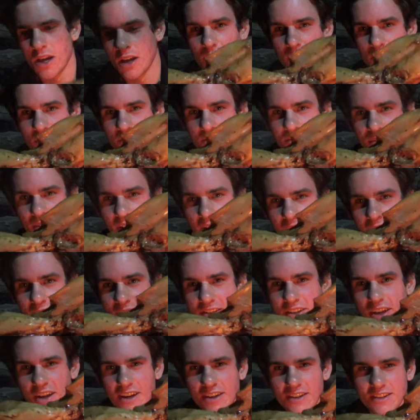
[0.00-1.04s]
Looks
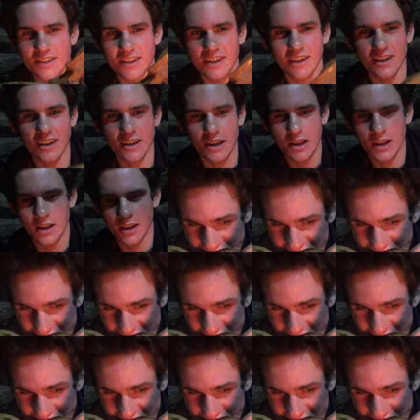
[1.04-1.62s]
very tasty.